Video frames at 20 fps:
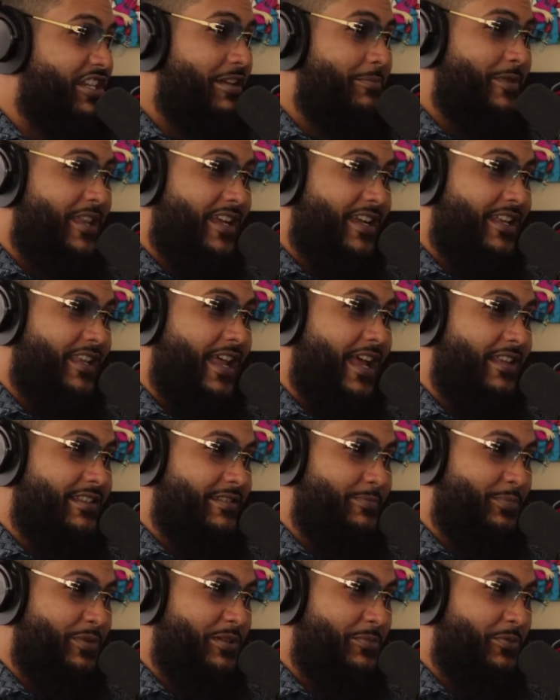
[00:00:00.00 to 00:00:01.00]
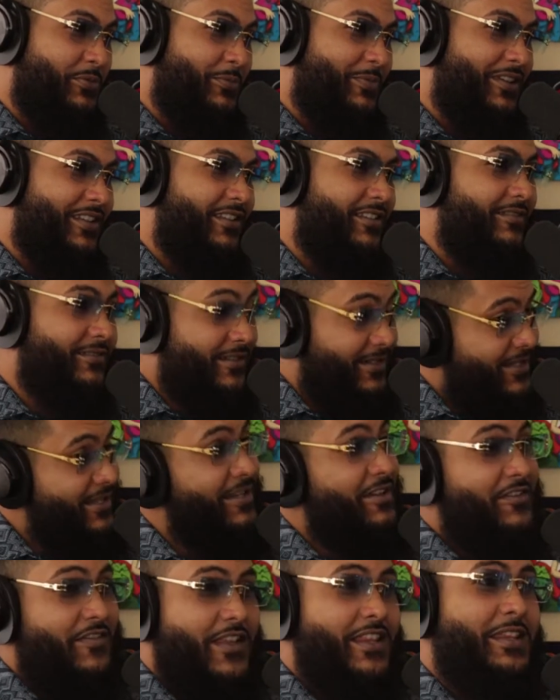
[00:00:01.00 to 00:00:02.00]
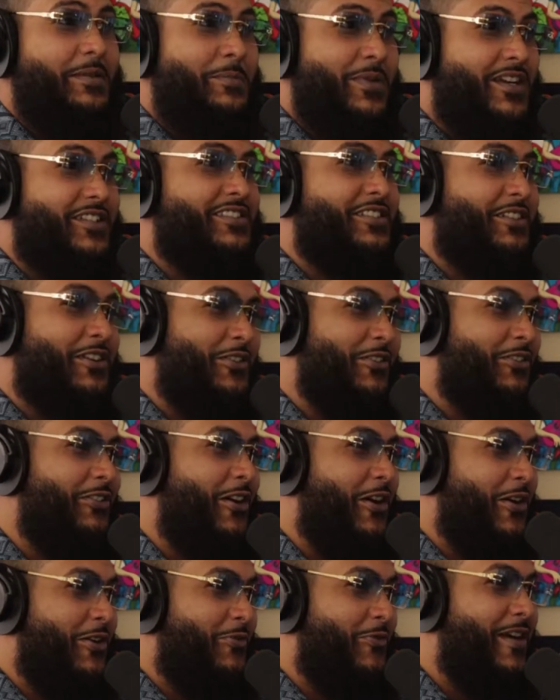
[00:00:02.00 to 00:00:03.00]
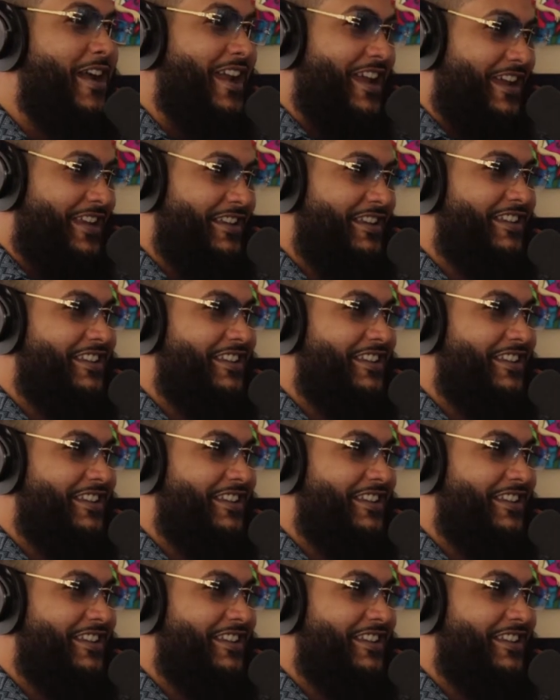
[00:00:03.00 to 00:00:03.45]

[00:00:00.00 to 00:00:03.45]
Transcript: seem like a lot to people, but 50 Time, bucks to go a long way.